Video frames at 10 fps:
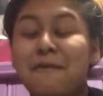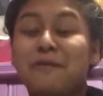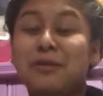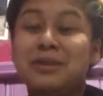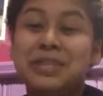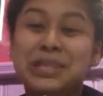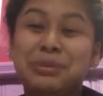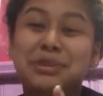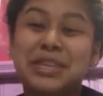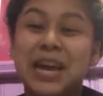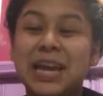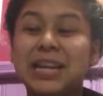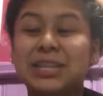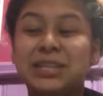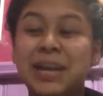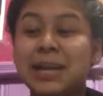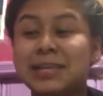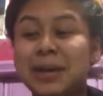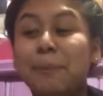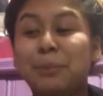from the team 10 Chad
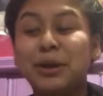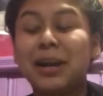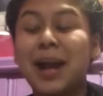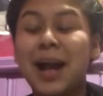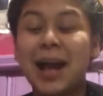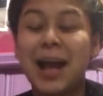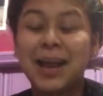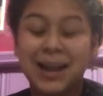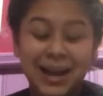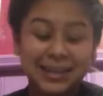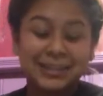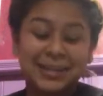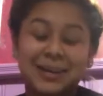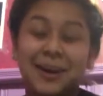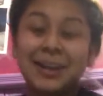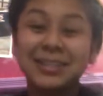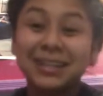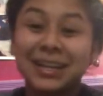Tepper I actually got his